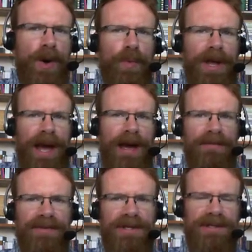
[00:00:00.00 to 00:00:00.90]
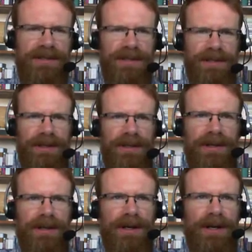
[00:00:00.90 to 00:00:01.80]
We have this
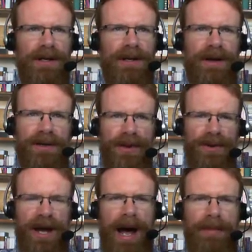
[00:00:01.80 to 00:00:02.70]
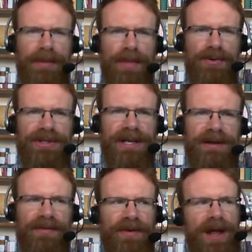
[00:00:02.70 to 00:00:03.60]
uh, another common
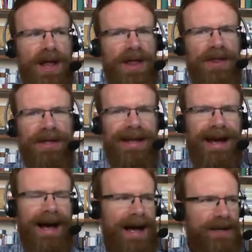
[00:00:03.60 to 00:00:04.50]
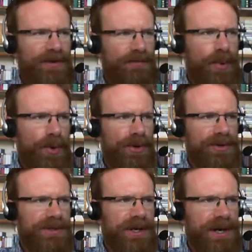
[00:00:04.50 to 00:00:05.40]
motif that kind of
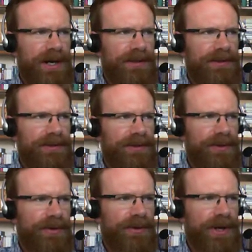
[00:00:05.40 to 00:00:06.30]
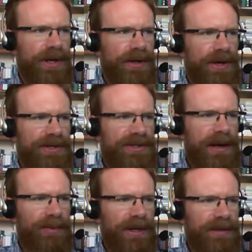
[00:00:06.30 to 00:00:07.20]
borders on uh, a
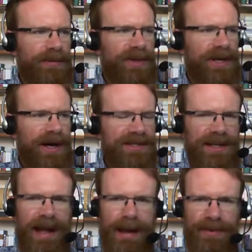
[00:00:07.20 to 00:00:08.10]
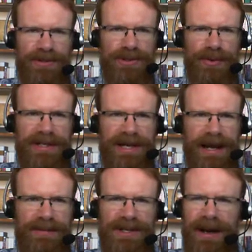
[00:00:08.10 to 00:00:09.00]
doublet because it happens three
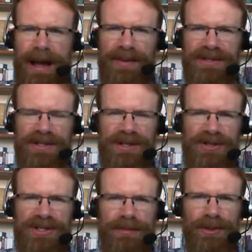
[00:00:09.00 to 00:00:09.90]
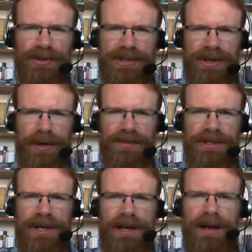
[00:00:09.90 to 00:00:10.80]
times and it happens in such similar terms.
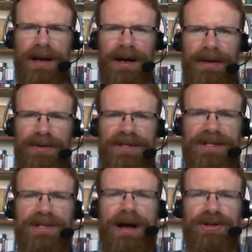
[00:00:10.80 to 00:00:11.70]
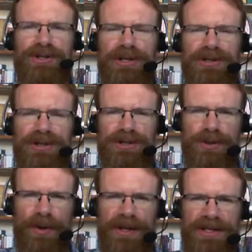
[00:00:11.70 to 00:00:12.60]
Uh, notice it's not just the
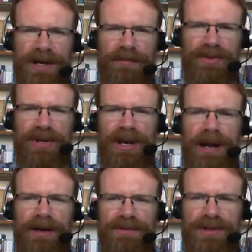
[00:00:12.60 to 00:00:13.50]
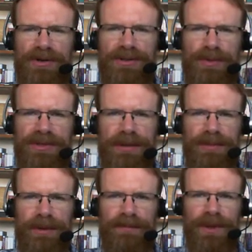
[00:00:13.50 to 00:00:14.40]
story itself, but the narrative starts to
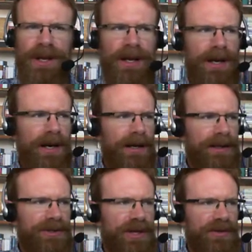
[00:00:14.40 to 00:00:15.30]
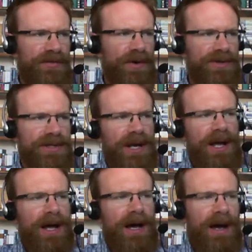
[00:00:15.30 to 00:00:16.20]
resemble uh, each other first.
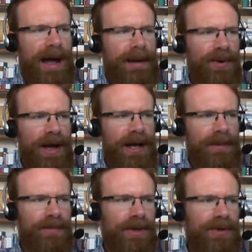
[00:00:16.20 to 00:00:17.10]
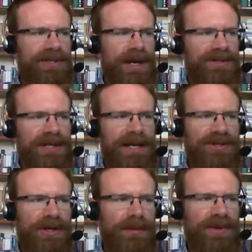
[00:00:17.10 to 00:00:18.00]
Uh, Abraham goes down to
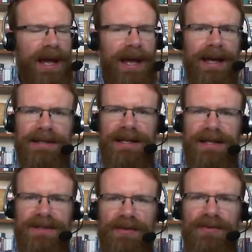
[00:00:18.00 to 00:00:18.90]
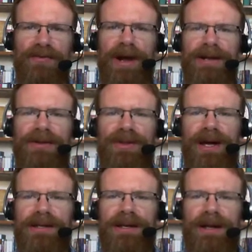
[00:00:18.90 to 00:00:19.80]
Egypt and he's afraid
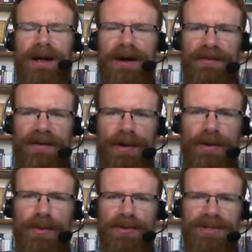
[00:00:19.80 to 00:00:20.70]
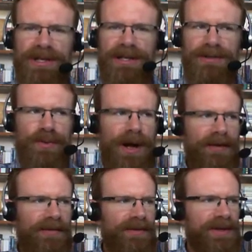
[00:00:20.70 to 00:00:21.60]
that uh, Pharaoh will see his
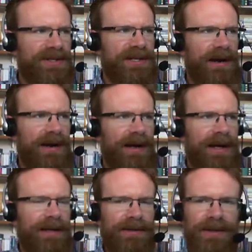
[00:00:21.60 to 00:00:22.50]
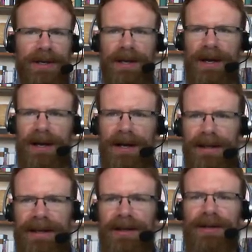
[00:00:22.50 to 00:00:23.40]
wife uh, Sarah and uh,
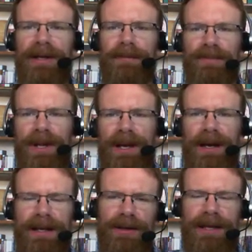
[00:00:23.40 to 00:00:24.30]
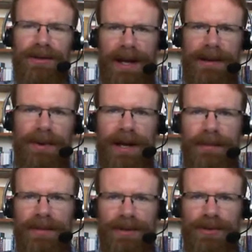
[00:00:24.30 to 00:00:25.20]
kill him, uh, kill
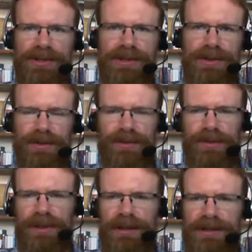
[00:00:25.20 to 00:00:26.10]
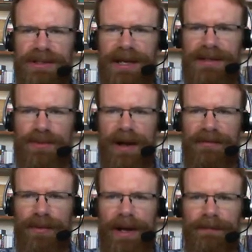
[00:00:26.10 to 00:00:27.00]
Abraham in order to, to take his
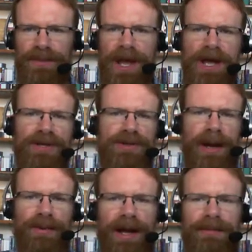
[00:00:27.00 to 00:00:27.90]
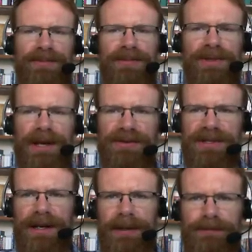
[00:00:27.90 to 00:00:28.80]
wife away. So Abraham tells
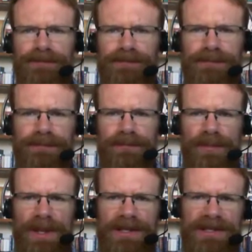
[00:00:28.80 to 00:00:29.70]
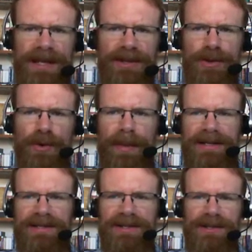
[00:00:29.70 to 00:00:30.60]
Sarah, Say that you are
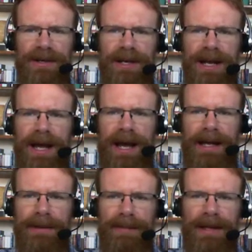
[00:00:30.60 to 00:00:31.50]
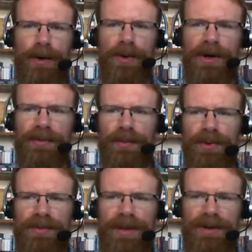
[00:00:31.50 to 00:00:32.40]
my sister, and it may go well
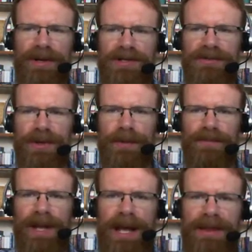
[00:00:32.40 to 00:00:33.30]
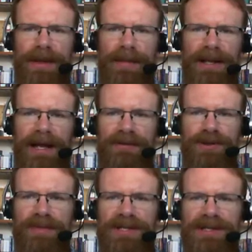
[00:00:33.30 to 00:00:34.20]
with me because of you, and that my life
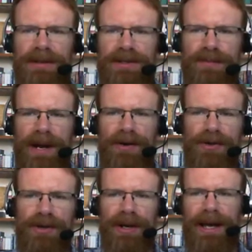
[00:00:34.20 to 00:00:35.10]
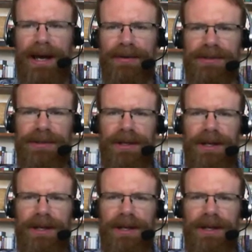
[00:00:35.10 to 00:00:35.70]
should be spared on your account.